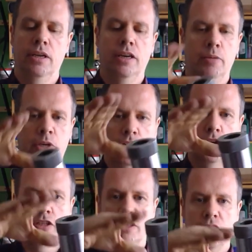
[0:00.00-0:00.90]
a little bit of
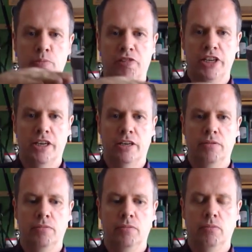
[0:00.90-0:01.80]
constant pressure
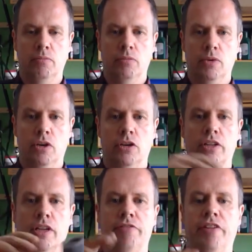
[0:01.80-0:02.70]
on
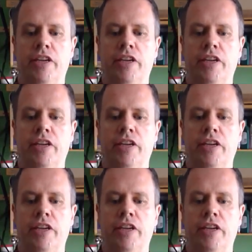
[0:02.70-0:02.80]
that